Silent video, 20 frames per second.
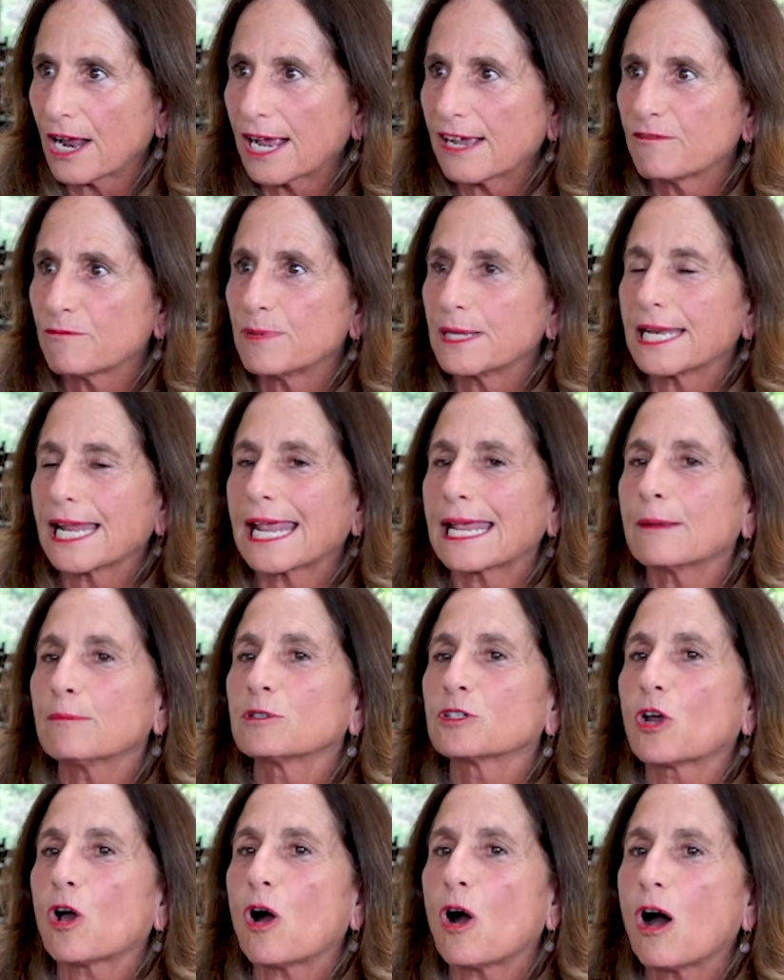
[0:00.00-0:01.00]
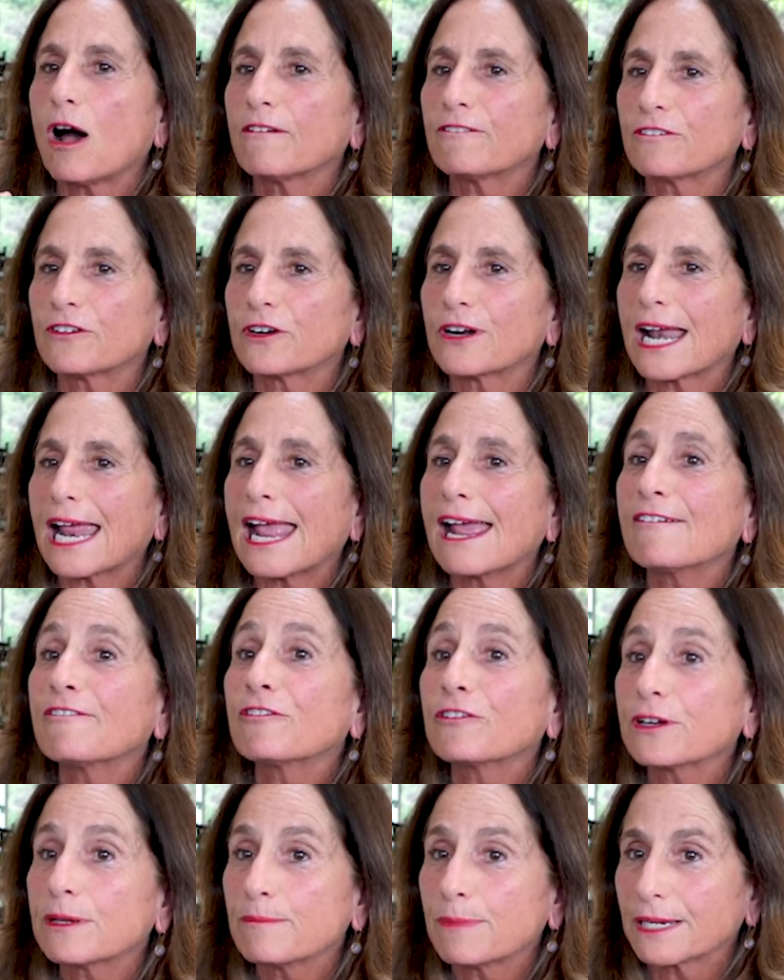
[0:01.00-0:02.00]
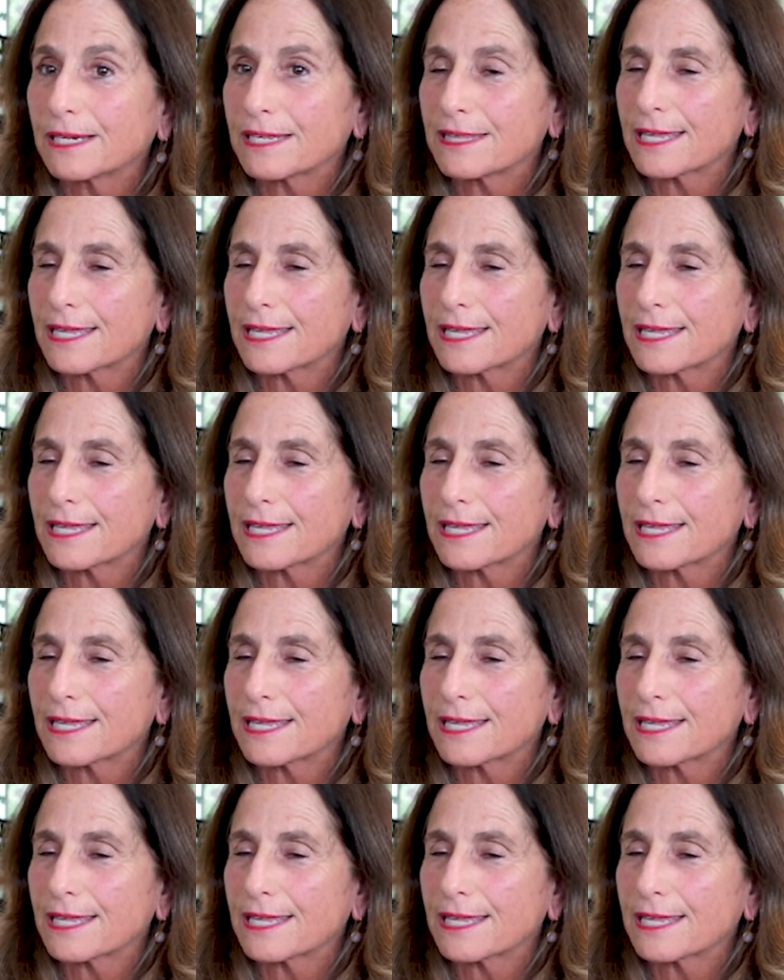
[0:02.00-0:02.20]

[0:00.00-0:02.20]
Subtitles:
I've been able to offer everybody